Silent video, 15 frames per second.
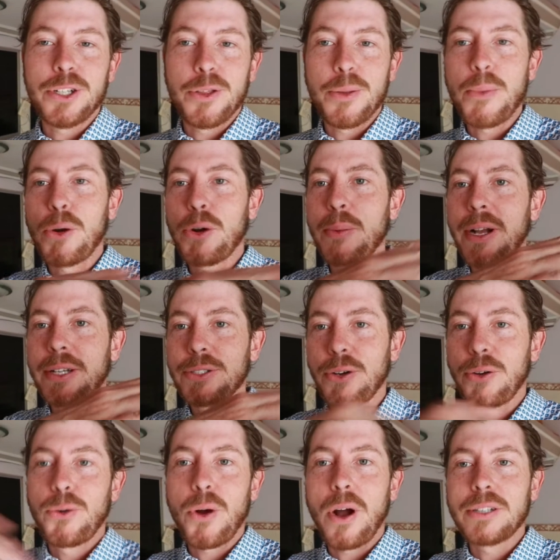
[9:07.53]
The motorbikes are
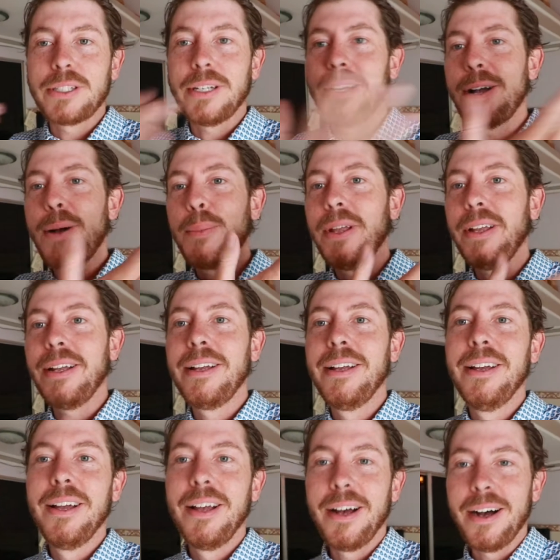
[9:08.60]
crossing, coming
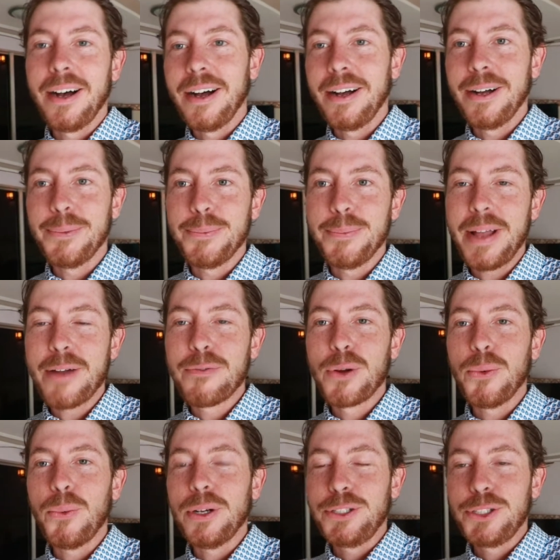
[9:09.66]
every
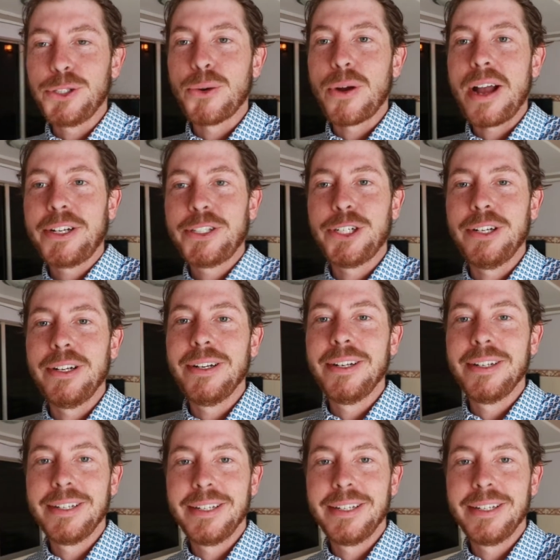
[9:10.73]
which direction